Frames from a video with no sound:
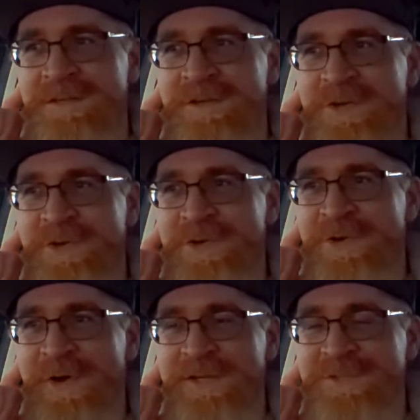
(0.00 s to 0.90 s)

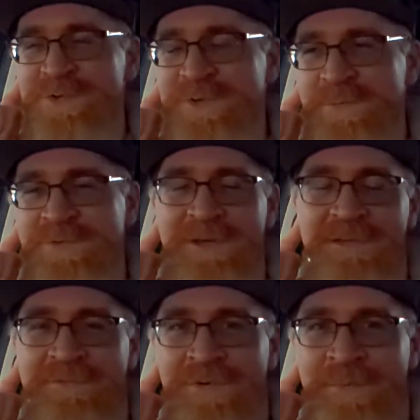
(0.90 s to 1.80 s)
who has to stop
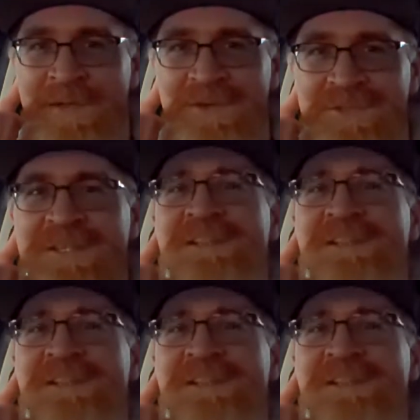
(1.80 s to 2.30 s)
reading for a minute because they're